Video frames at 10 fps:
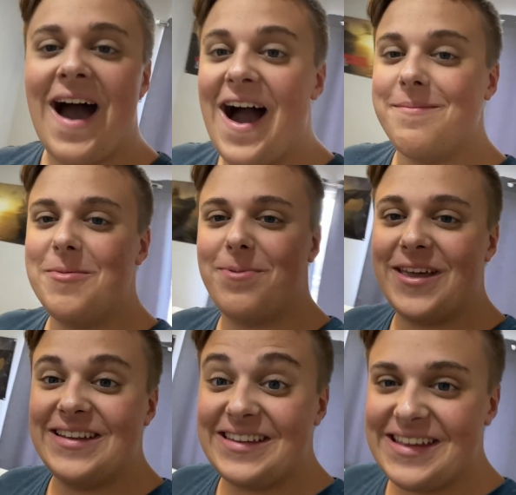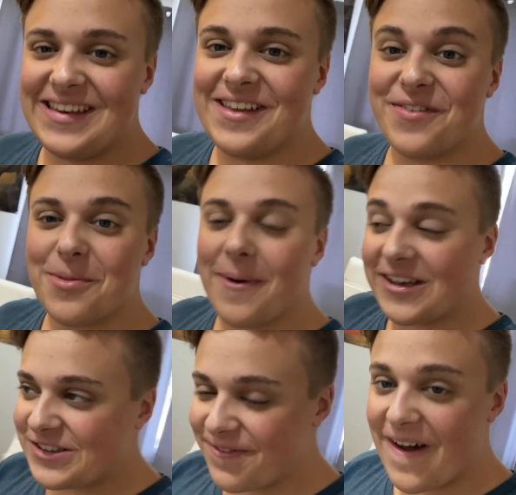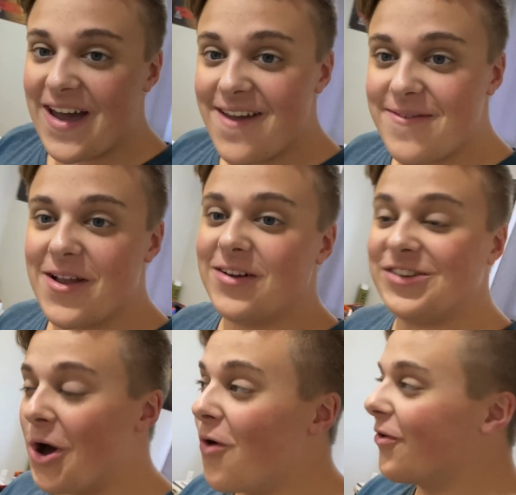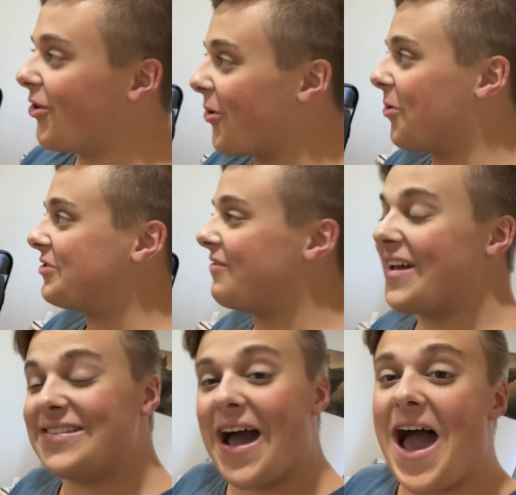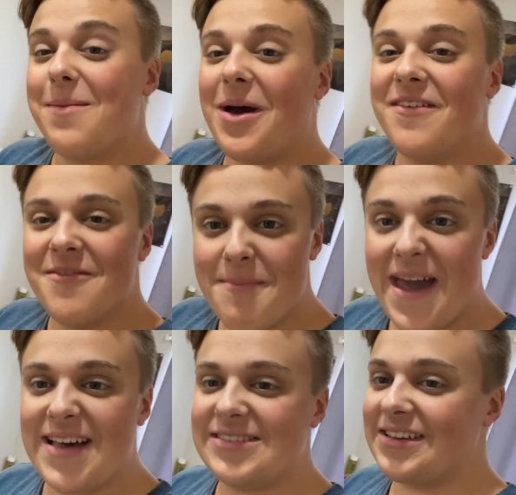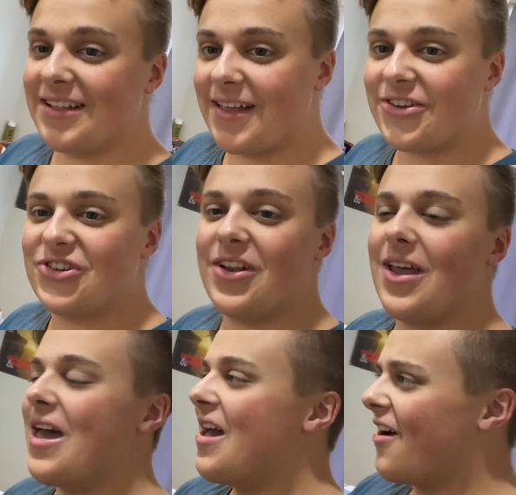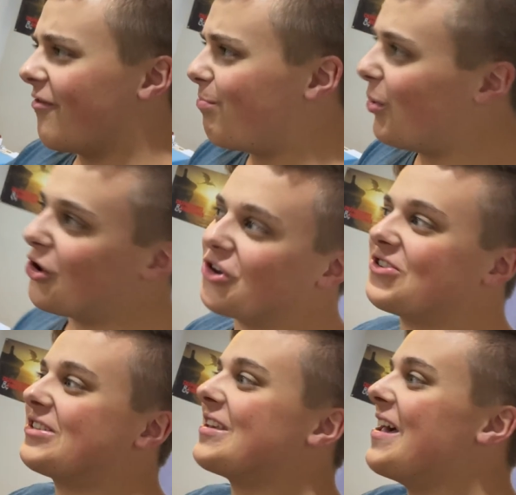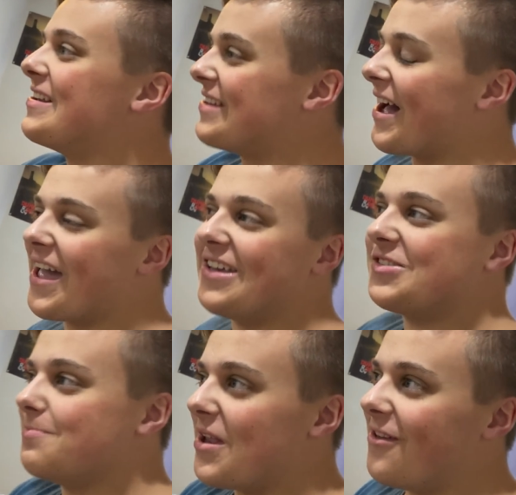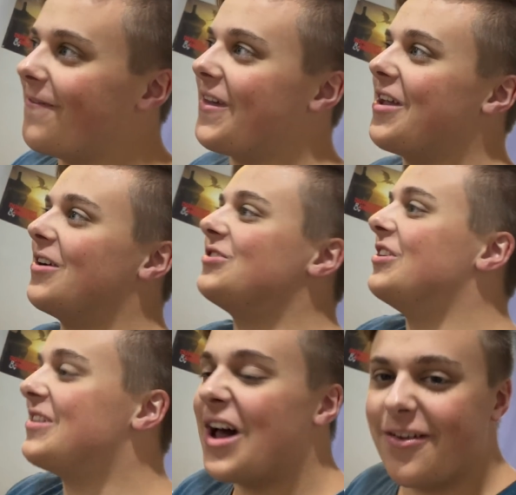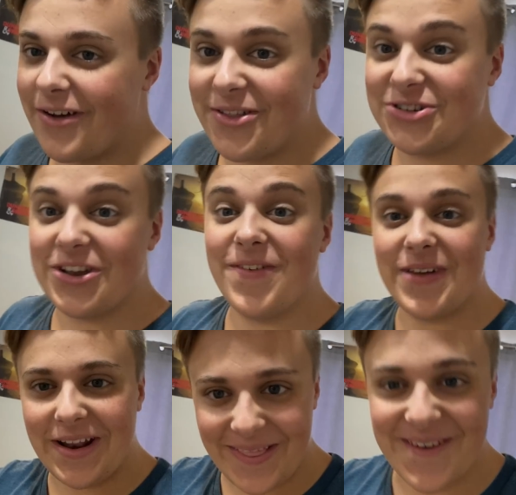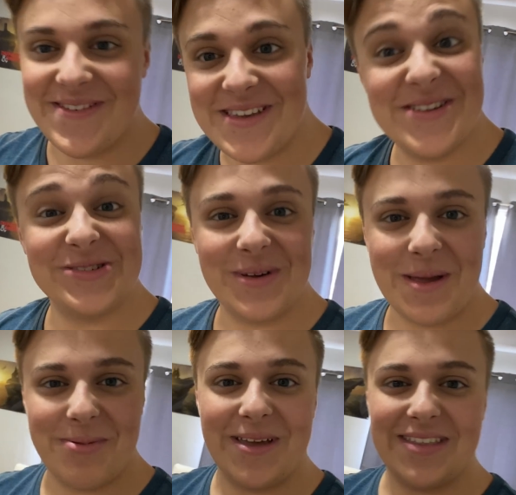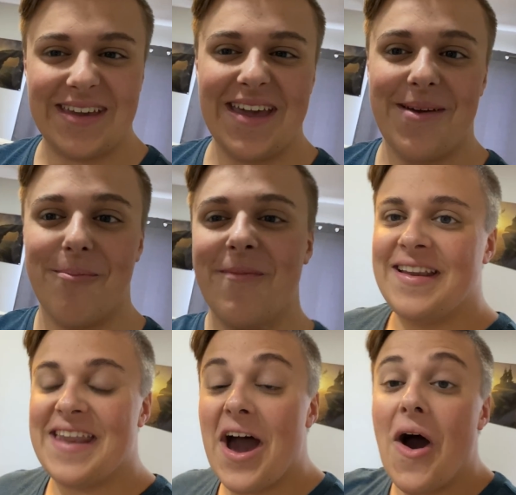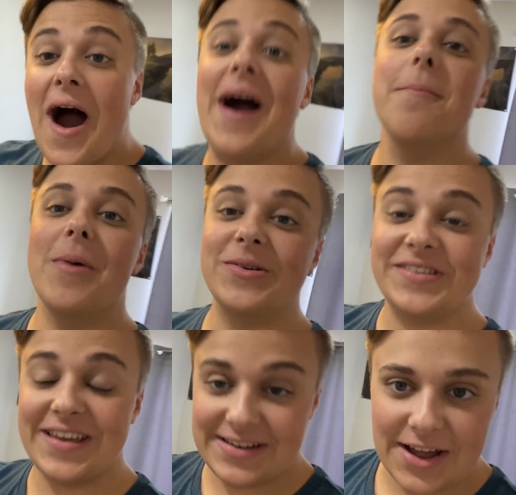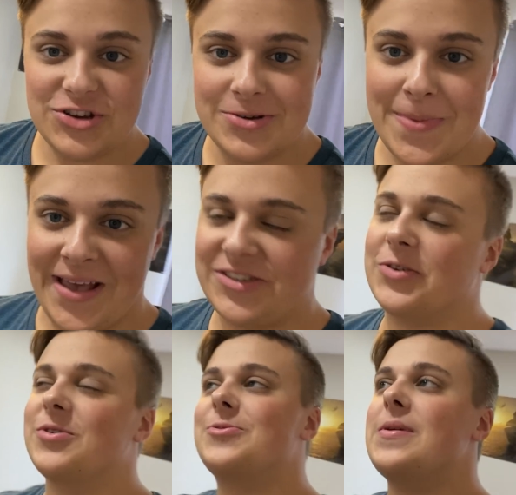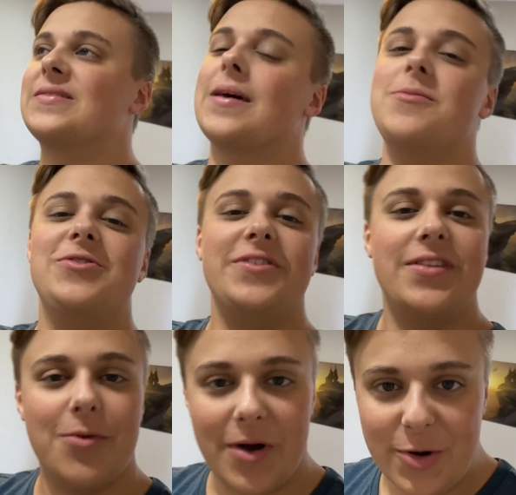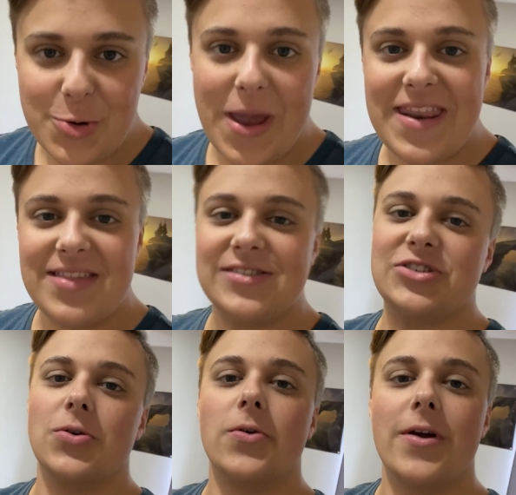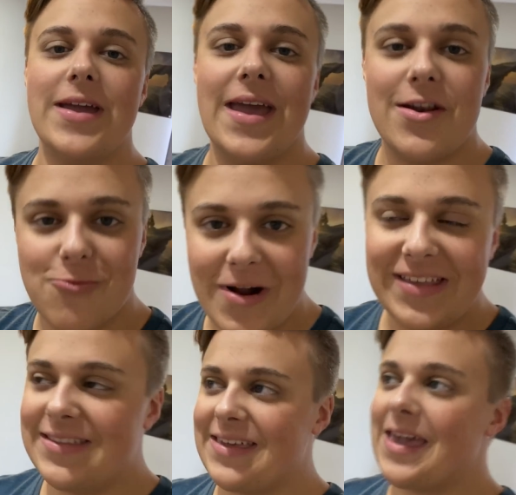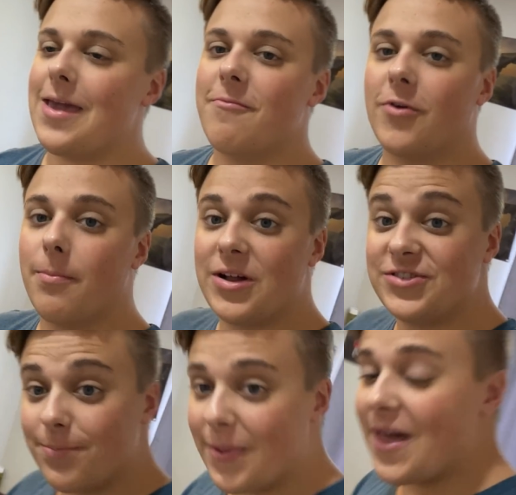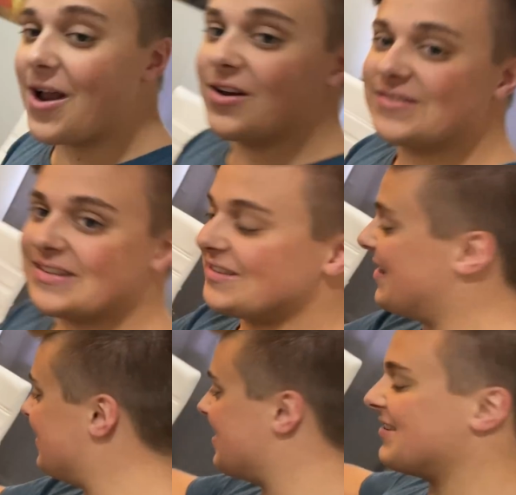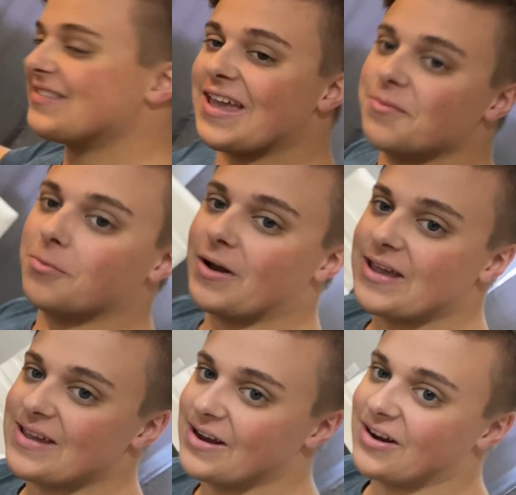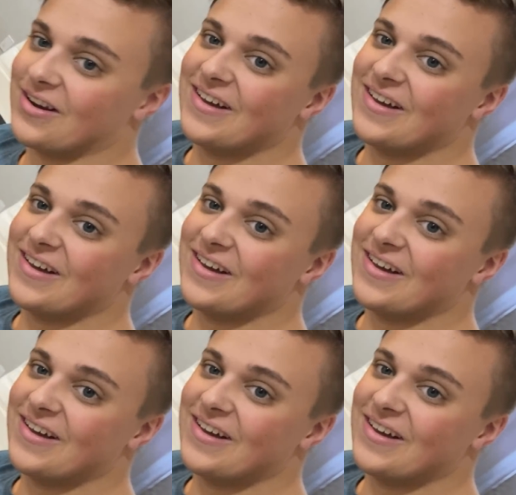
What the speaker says: I've been playing D&D for the past 5 years, and over the course of that time, I've amassed a collection of books, dice, minifigures, and a ton of other stuff that I love to use while I play the game. Now, I'm mostly a dungeon master, which means I'm usually the one creating the story and running the game for a bunch of players that sit at this table right here.